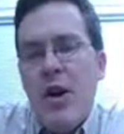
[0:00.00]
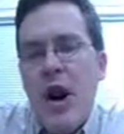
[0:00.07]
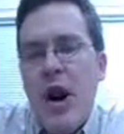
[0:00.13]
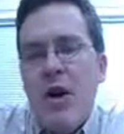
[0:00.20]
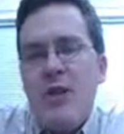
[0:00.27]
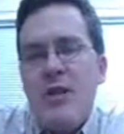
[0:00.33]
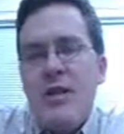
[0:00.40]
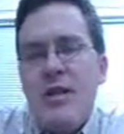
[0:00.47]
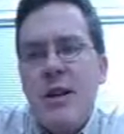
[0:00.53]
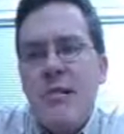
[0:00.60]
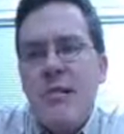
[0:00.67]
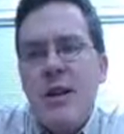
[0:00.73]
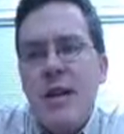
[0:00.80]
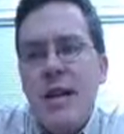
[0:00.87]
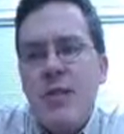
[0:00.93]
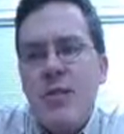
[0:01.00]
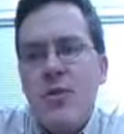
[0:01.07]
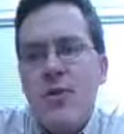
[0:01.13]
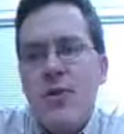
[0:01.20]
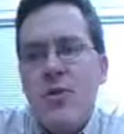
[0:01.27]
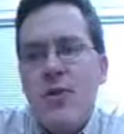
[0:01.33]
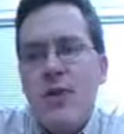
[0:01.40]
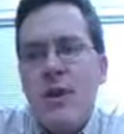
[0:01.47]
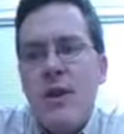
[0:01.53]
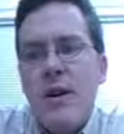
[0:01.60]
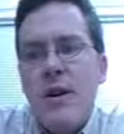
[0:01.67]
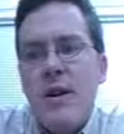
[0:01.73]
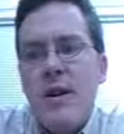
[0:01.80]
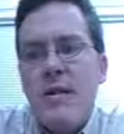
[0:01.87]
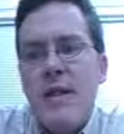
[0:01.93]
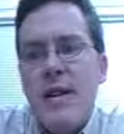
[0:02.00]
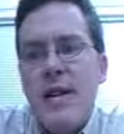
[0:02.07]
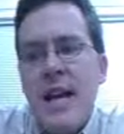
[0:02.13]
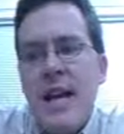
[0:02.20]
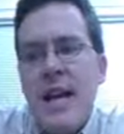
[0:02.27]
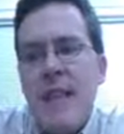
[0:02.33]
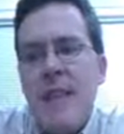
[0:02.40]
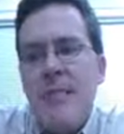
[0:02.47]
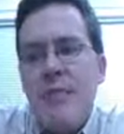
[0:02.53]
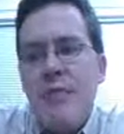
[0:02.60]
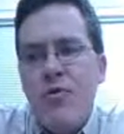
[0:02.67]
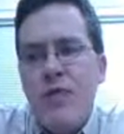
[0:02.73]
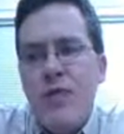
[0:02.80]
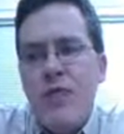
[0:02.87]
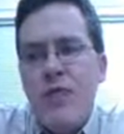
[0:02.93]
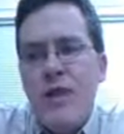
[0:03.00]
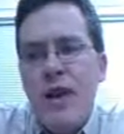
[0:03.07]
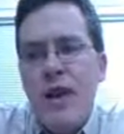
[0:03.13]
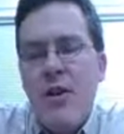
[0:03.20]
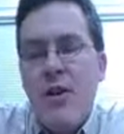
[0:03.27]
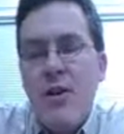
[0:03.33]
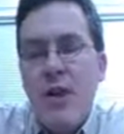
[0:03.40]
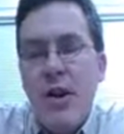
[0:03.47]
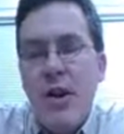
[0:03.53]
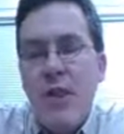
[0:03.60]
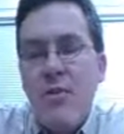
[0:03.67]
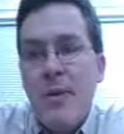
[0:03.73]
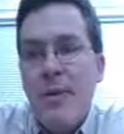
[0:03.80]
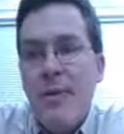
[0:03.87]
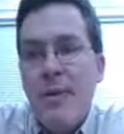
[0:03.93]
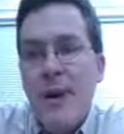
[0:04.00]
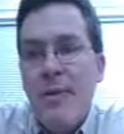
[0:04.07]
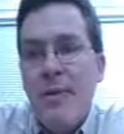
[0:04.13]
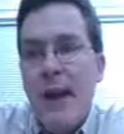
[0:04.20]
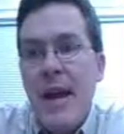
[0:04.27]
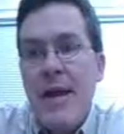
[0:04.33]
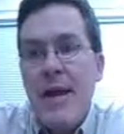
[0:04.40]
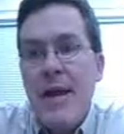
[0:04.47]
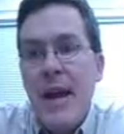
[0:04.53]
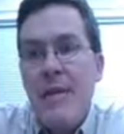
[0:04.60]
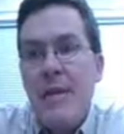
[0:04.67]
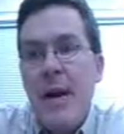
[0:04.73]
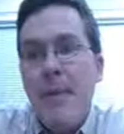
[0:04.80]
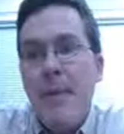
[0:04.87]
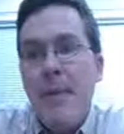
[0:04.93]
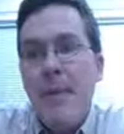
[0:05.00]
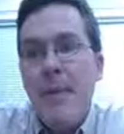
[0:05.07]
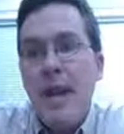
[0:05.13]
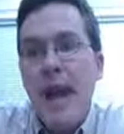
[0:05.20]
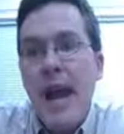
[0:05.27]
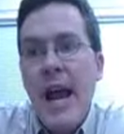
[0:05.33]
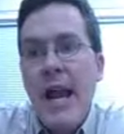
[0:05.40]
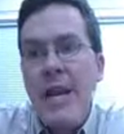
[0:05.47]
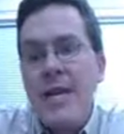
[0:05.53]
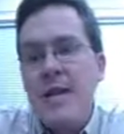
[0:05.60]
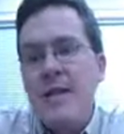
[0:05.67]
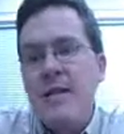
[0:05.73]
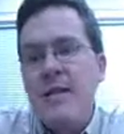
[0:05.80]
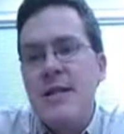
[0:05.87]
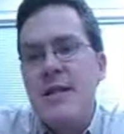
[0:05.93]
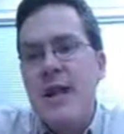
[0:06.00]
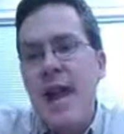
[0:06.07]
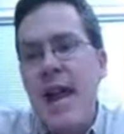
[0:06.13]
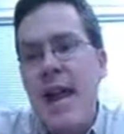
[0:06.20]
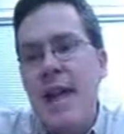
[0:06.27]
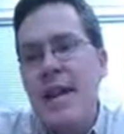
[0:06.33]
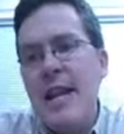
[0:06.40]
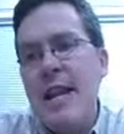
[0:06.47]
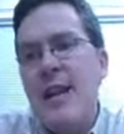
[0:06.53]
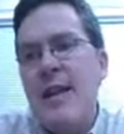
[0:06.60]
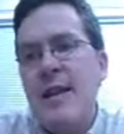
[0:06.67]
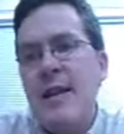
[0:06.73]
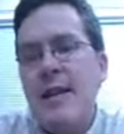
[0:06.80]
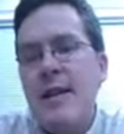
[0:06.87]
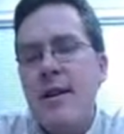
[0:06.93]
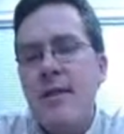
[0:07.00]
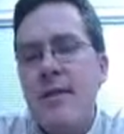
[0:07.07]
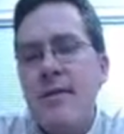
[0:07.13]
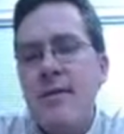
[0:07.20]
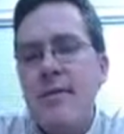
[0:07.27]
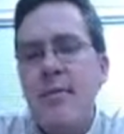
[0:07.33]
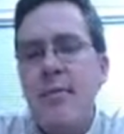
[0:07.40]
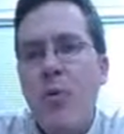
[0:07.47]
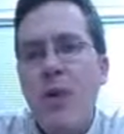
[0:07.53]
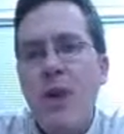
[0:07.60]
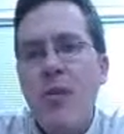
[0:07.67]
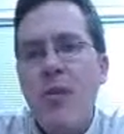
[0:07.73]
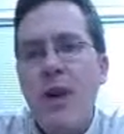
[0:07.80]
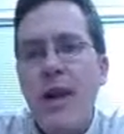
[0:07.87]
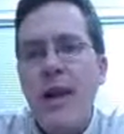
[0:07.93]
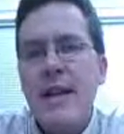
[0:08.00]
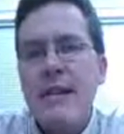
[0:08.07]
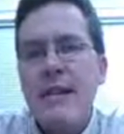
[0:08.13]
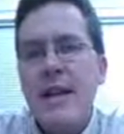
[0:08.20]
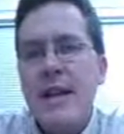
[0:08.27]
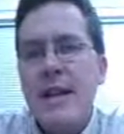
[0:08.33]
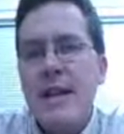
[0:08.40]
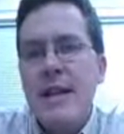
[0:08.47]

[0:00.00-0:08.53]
There are some diesel cetane improvers out on the marketplace that may claim up to an 8 to 10 point rise.